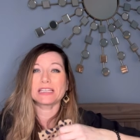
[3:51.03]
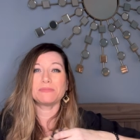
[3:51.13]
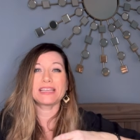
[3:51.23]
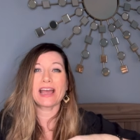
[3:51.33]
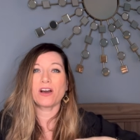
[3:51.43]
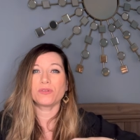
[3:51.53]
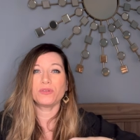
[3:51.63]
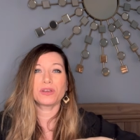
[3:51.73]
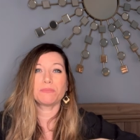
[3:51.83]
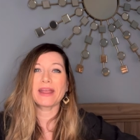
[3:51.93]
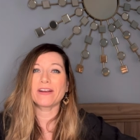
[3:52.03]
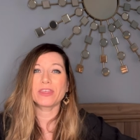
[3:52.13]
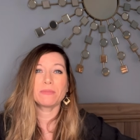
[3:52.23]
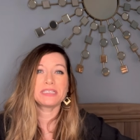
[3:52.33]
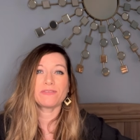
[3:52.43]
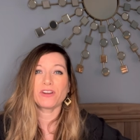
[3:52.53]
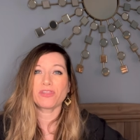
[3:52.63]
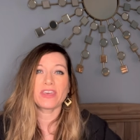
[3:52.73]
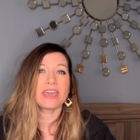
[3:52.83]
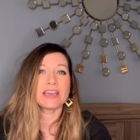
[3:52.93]
them down. You can pair them with different
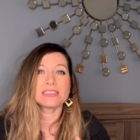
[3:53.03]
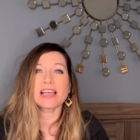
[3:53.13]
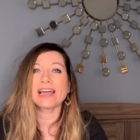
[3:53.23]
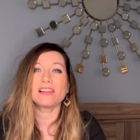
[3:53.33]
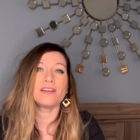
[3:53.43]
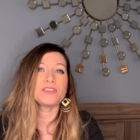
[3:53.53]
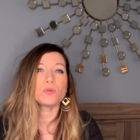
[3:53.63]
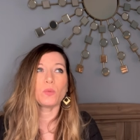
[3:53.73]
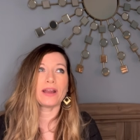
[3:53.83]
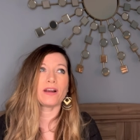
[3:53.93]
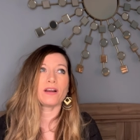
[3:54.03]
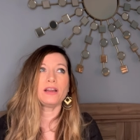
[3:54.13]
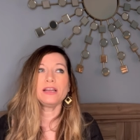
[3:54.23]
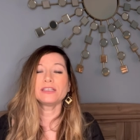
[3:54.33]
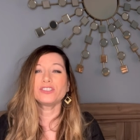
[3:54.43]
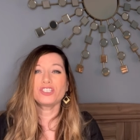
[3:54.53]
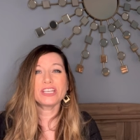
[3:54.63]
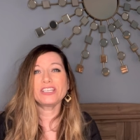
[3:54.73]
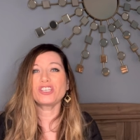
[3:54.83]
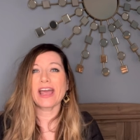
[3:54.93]
things. I love to wear
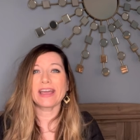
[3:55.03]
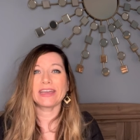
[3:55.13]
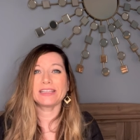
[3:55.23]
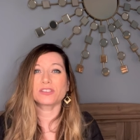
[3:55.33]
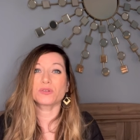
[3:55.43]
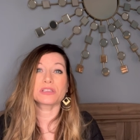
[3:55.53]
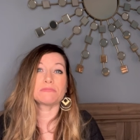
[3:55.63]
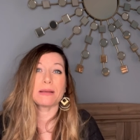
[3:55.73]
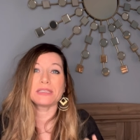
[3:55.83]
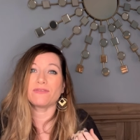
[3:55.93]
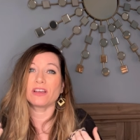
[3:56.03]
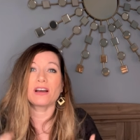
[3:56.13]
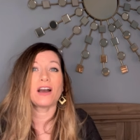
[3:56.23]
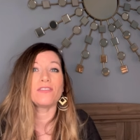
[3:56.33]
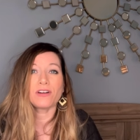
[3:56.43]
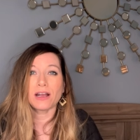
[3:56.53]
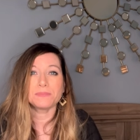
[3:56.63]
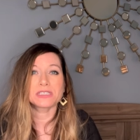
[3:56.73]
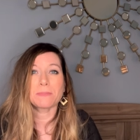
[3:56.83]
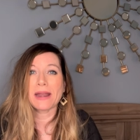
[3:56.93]
jean jackets or sometimes even
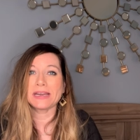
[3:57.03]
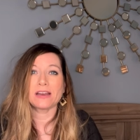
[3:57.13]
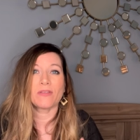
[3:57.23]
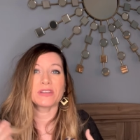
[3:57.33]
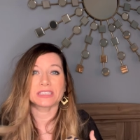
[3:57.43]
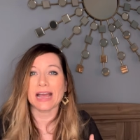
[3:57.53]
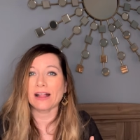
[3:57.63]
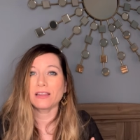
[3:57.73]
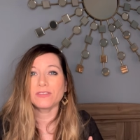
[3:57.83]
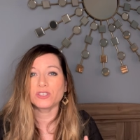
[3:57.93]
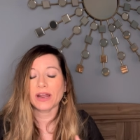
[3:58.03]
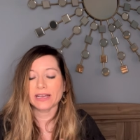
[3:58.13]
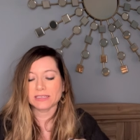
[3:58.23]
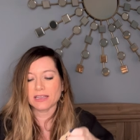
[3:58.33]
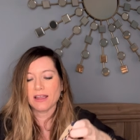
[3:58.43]
cover-ups depending on the style of the dress.